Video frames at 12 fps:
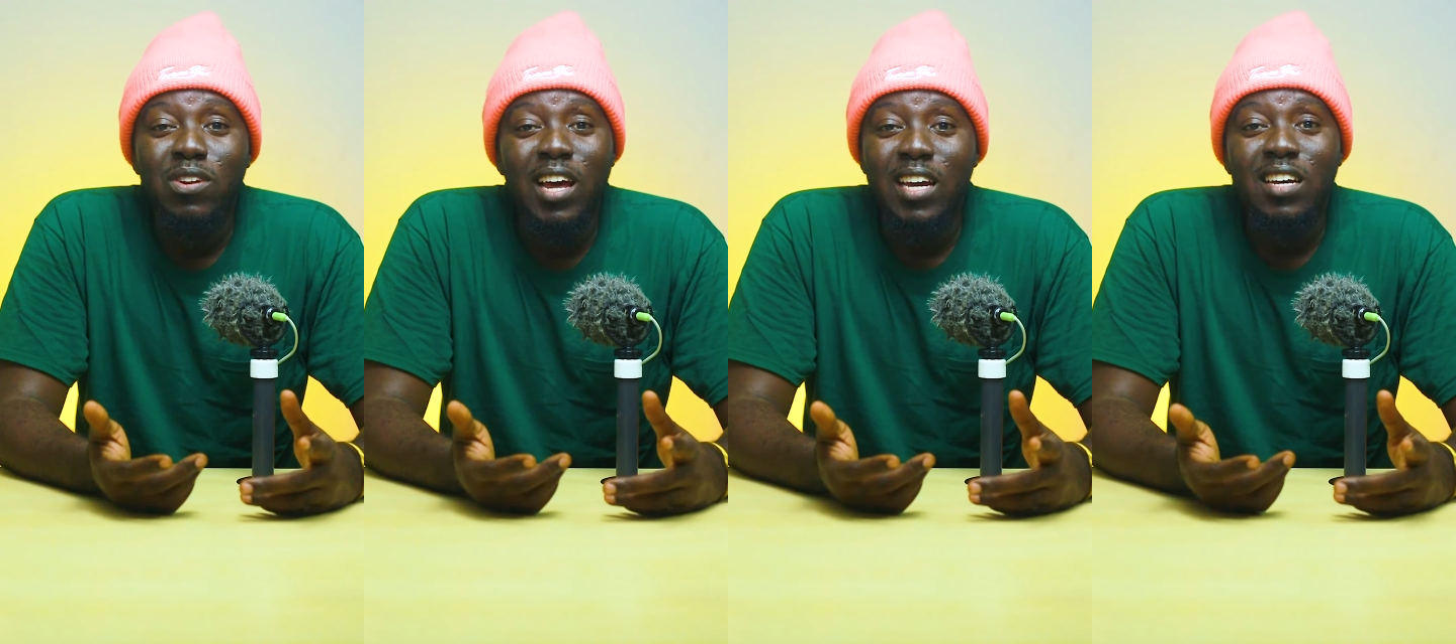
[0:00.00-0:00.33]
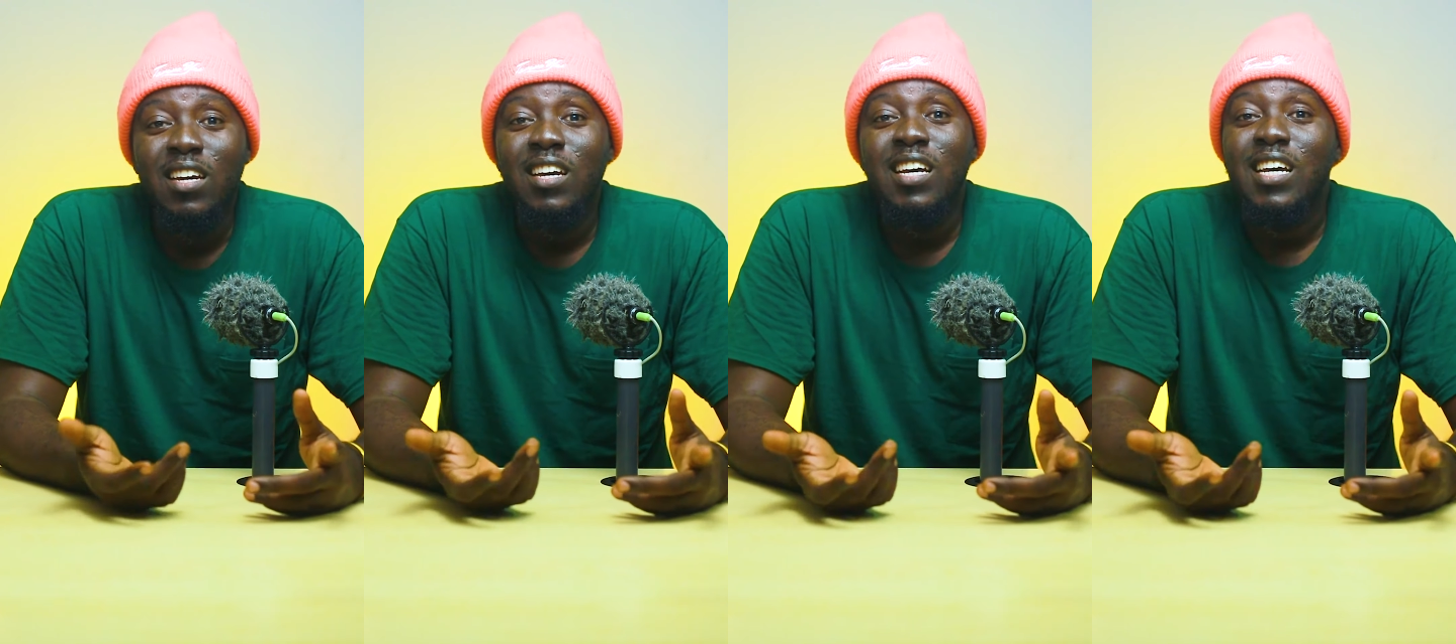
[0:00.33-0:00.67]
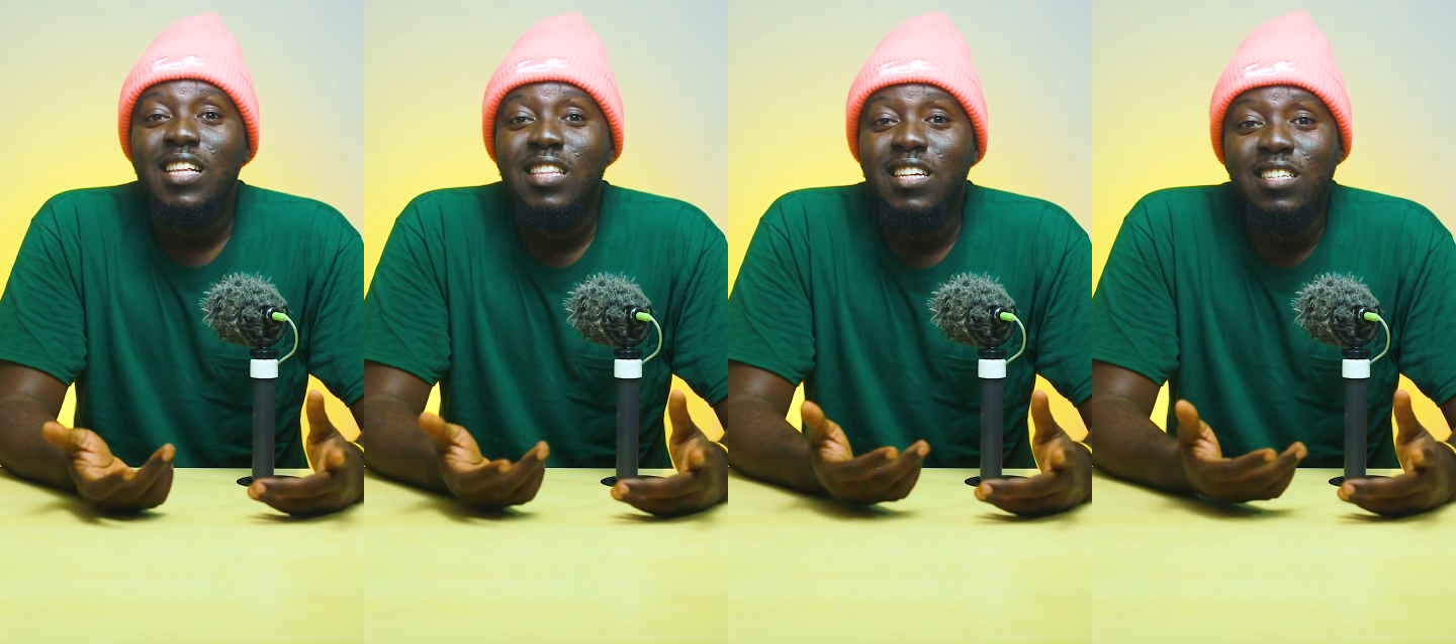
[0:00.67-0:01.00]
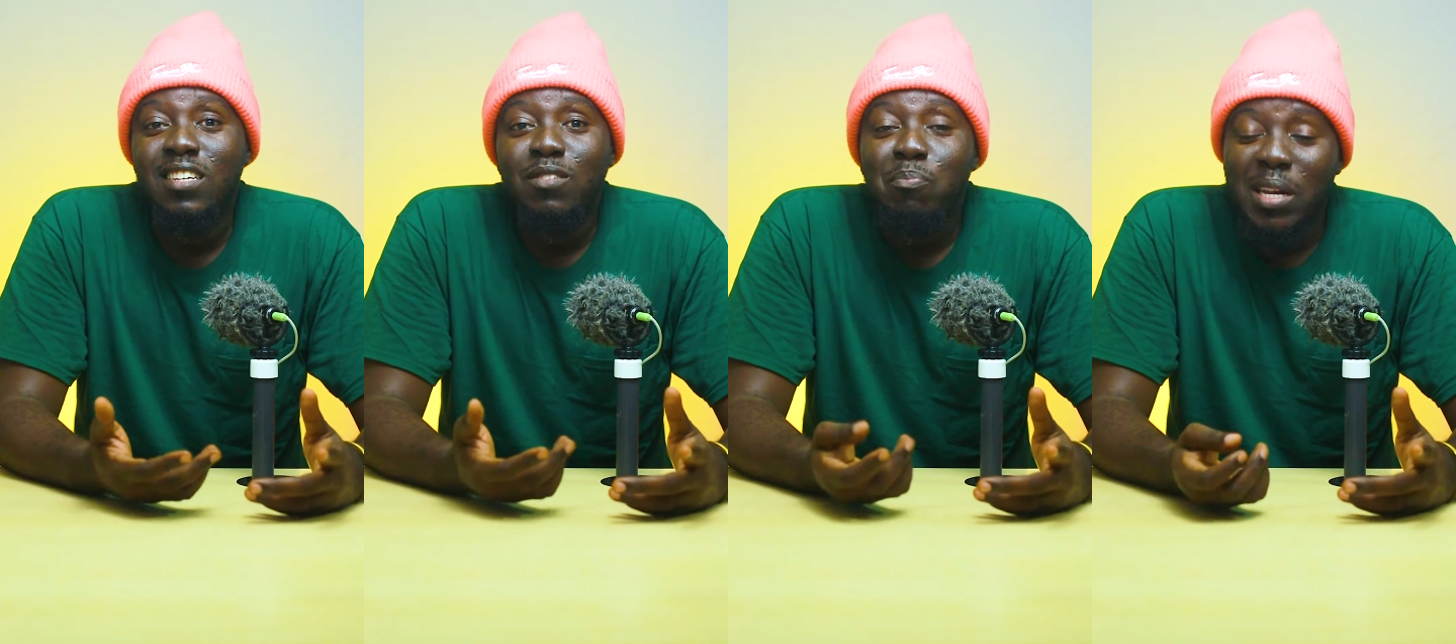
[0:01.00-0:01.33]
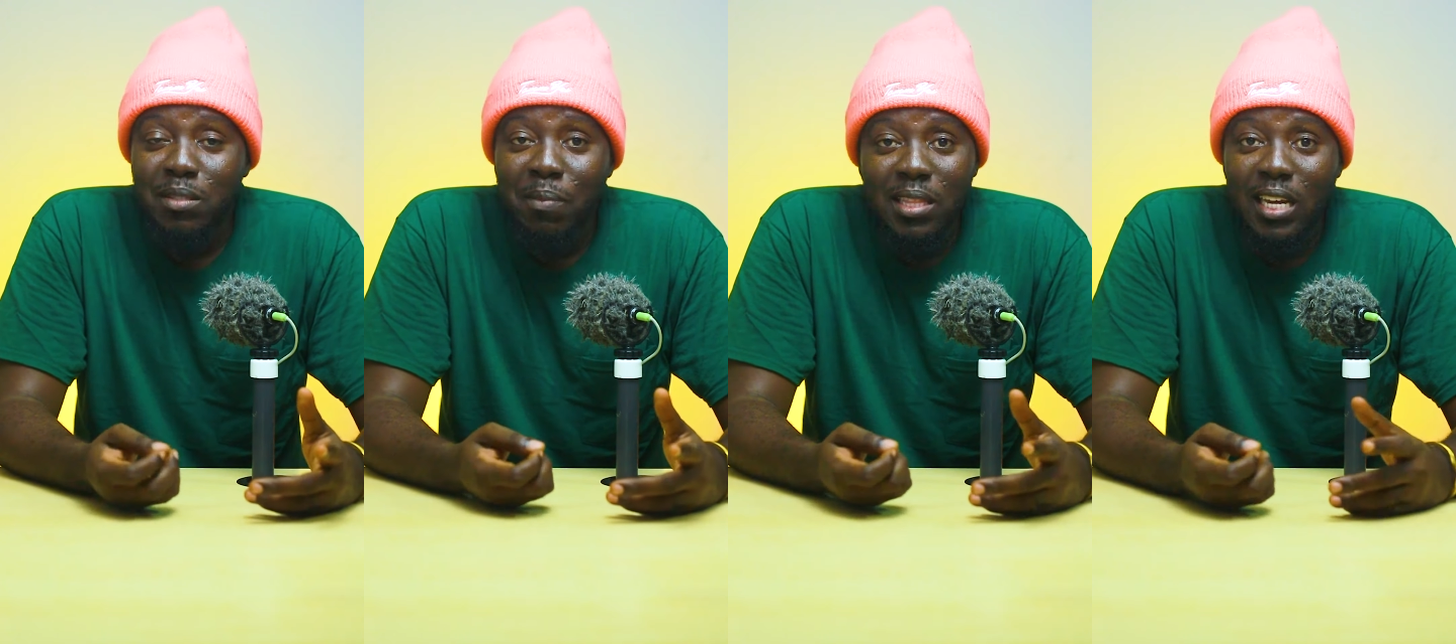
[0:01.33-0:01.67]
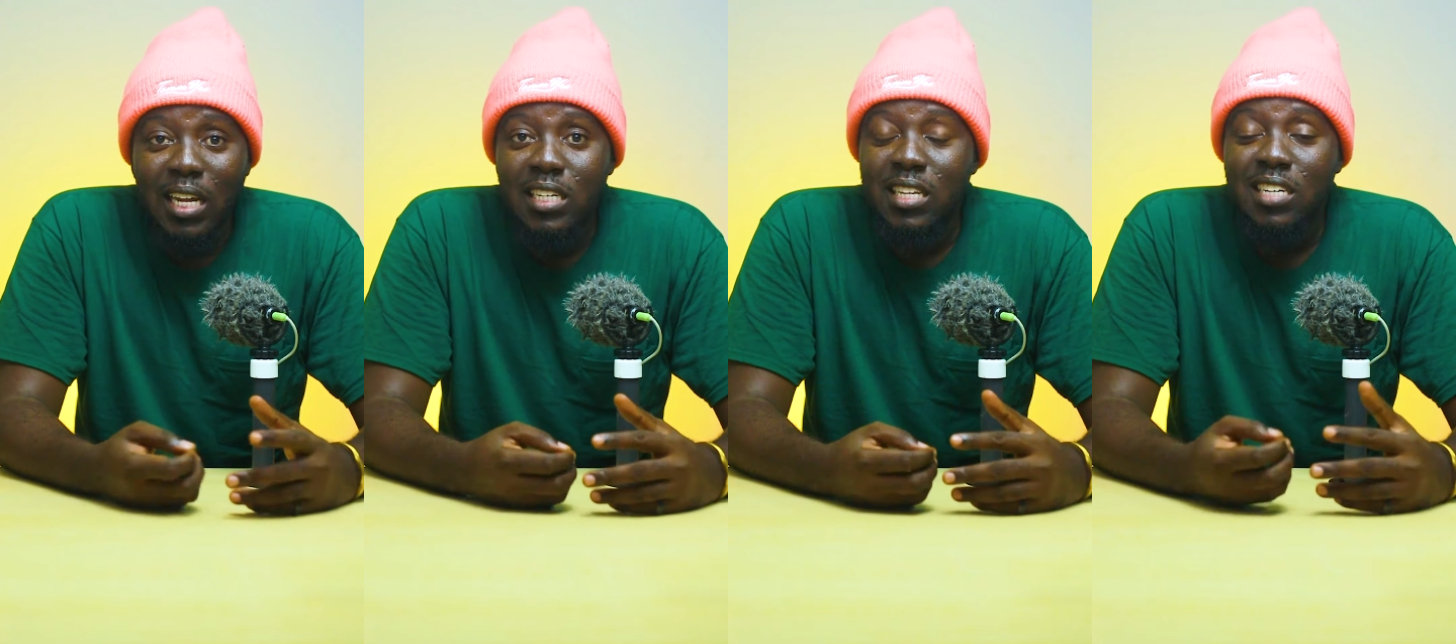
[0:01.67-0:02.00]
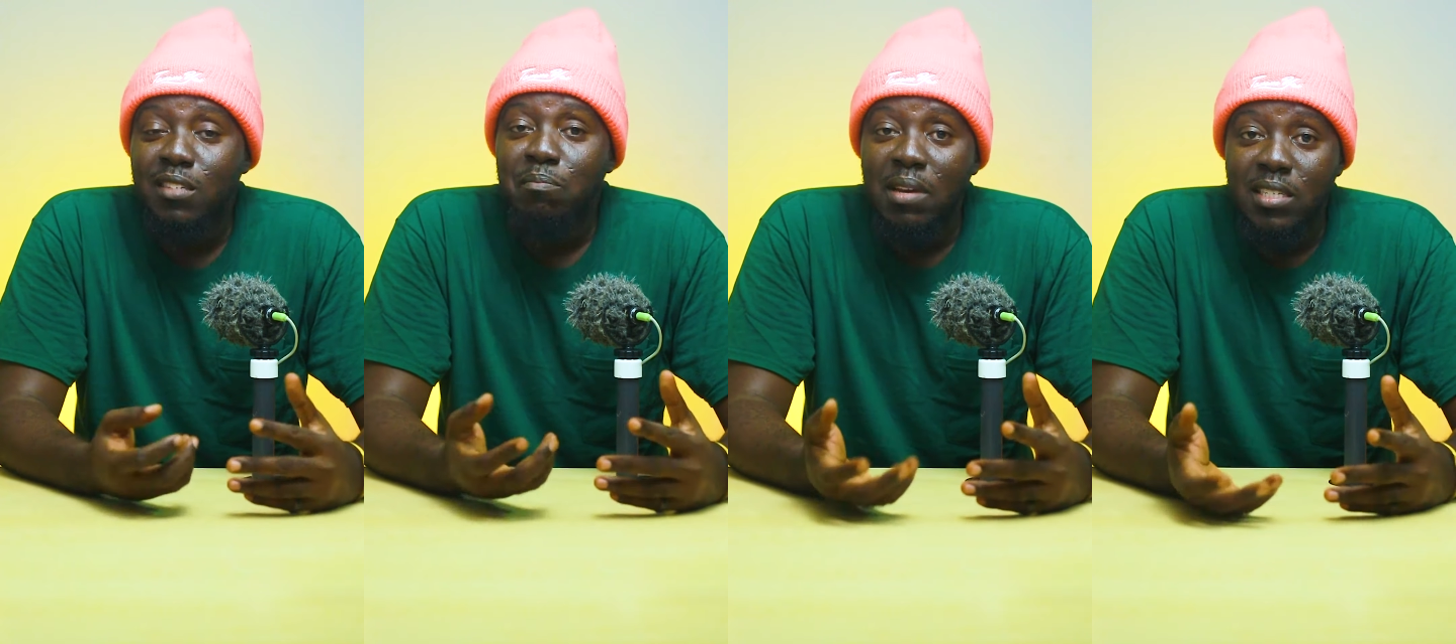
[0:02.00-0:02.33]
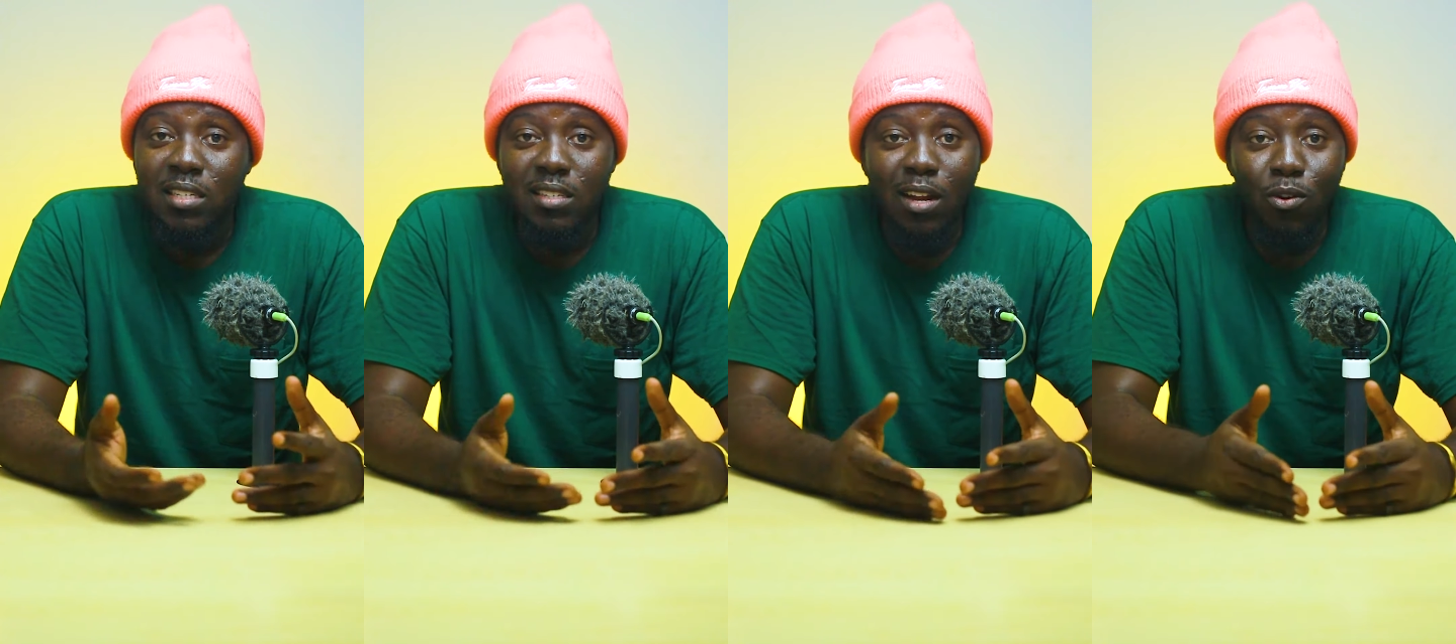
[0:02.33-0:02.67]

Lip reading: Like, this, mathematically, it doesn't make sense.